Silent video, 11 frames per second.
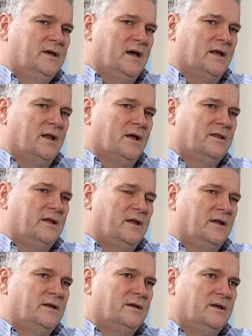And I
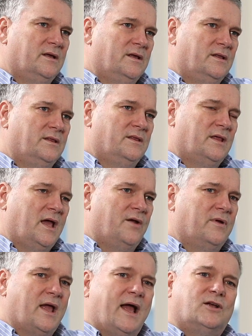think their
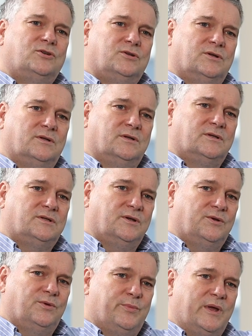reaction
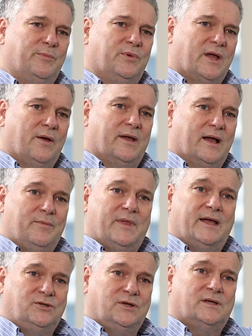to people going up
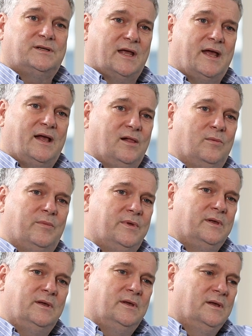there just to help
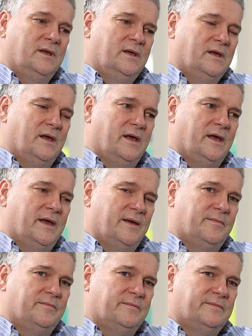
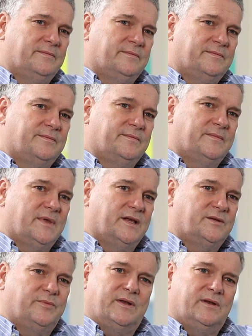
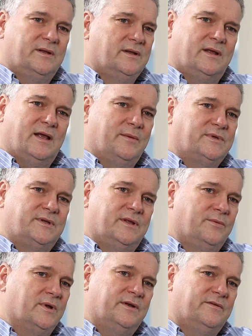has been
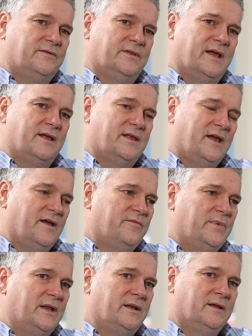absolutely wonderful. They
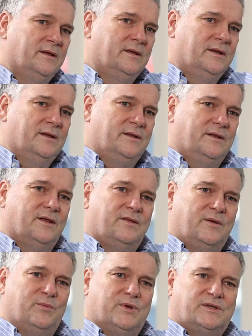have been
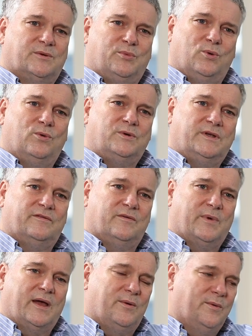nothing but supportive
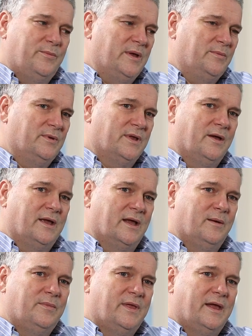about people going
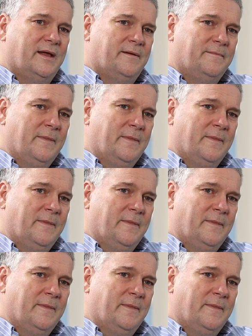up there.